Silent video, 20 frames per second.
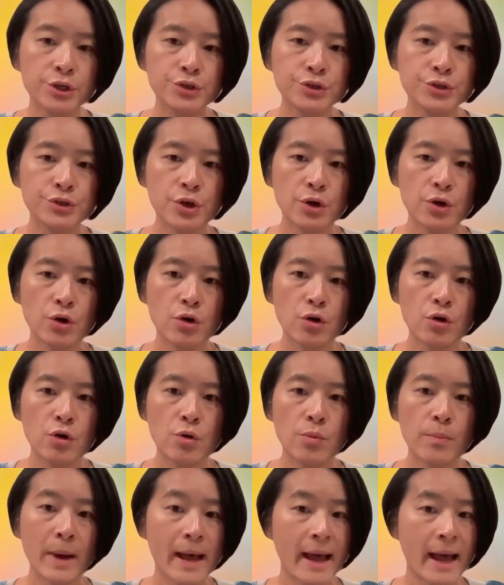
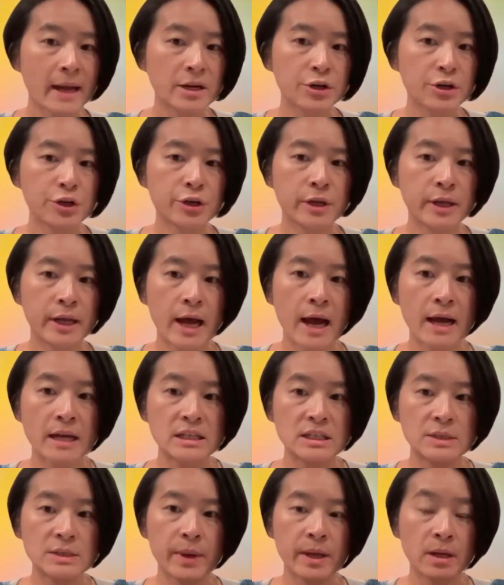So my editor and I
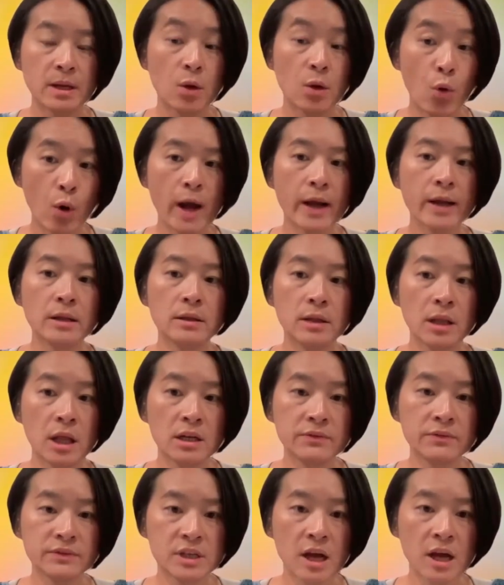spent quite a
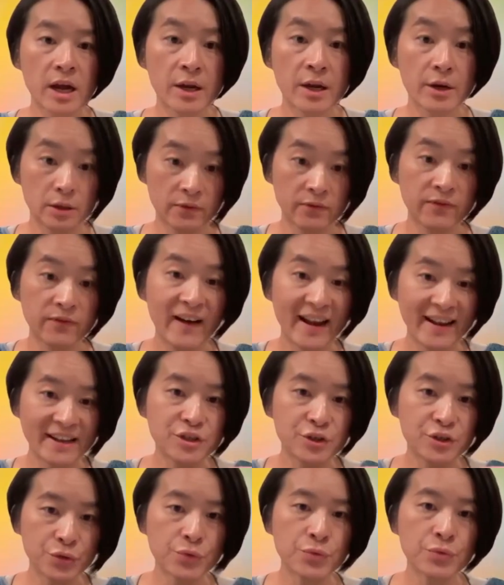lot of time
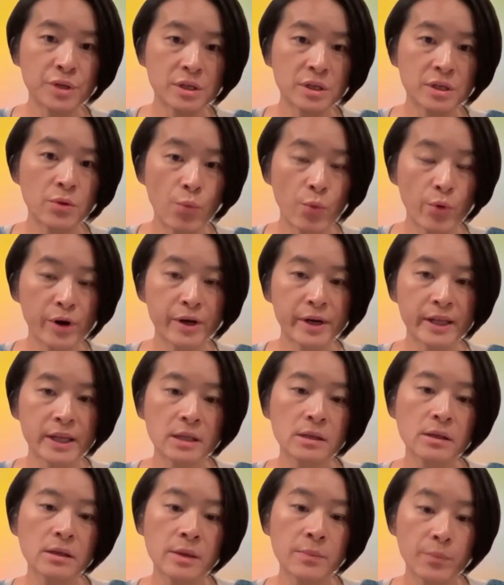fine-tuning the
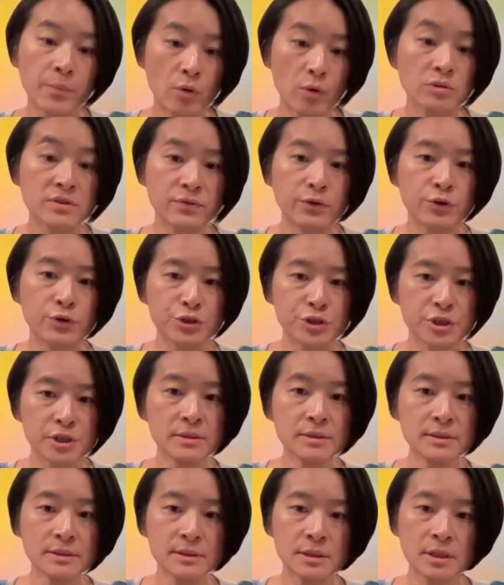wording in both
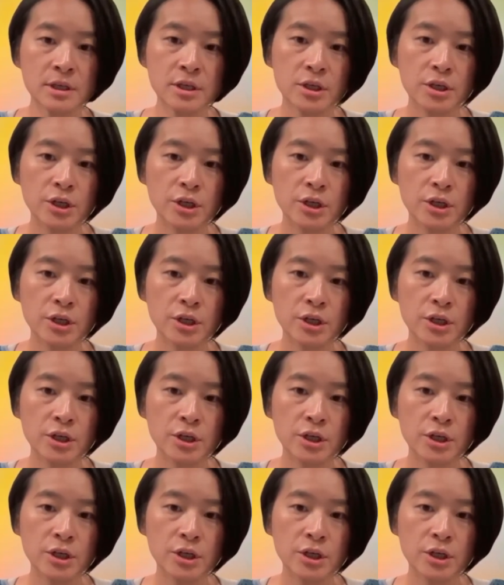versions